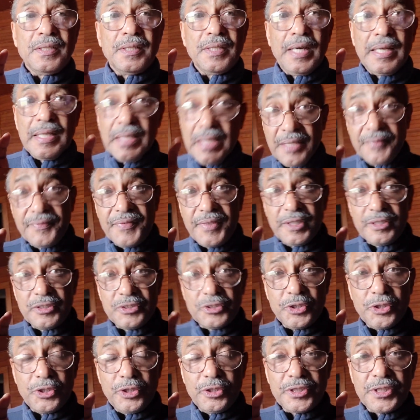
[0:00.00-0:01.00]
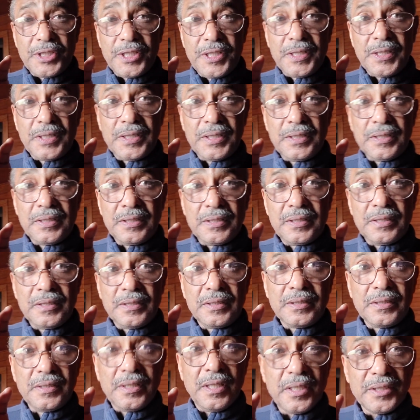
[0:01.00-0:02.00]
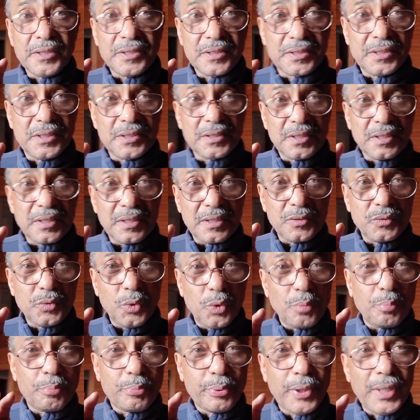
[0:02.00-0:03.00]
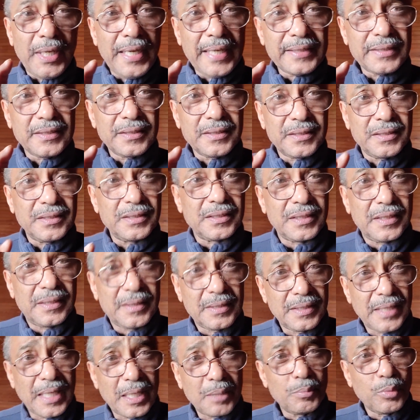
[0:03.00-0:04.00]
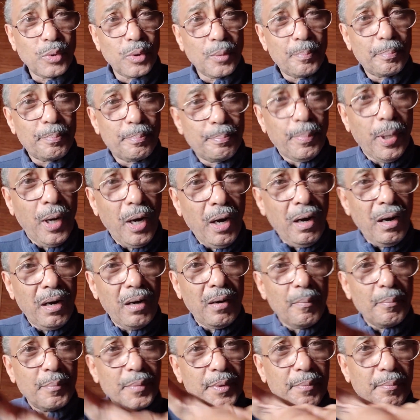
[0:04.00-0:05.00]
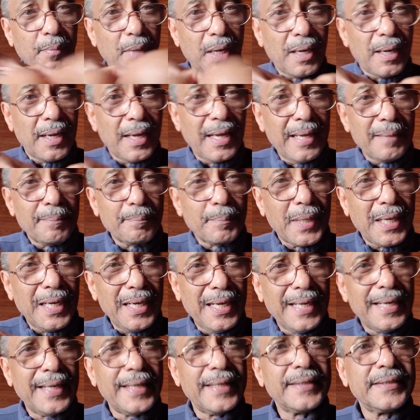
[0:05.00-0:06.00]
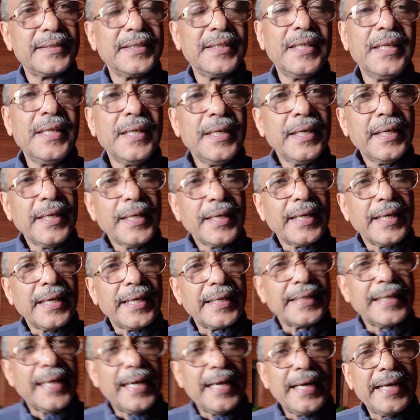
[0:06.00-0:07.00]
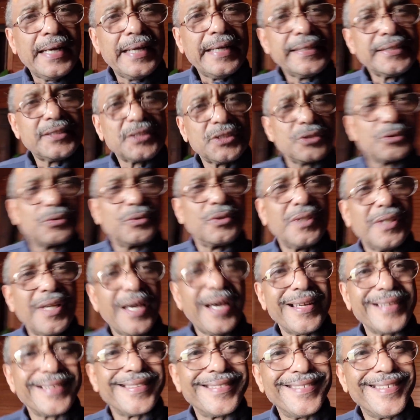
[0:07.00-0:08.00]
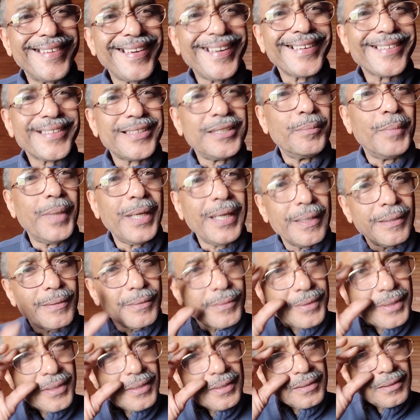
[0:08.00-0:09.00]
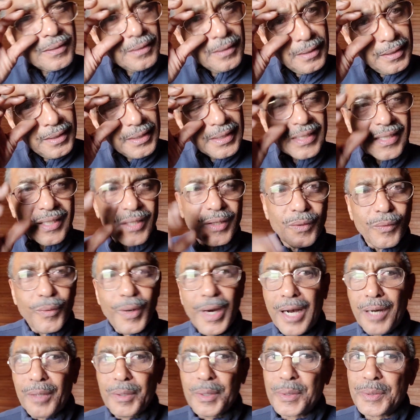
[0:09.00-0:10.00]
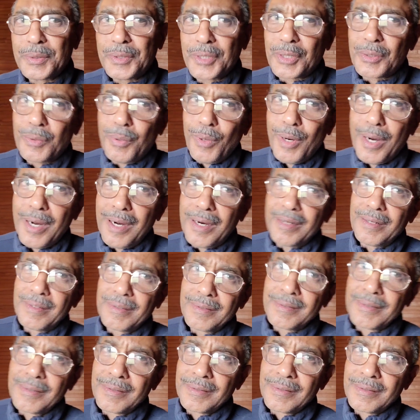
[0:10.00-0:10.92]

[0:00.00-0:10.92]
I left that church because just during practice, this gay boy palmed my behind and I had to not knock him out while we were in the choir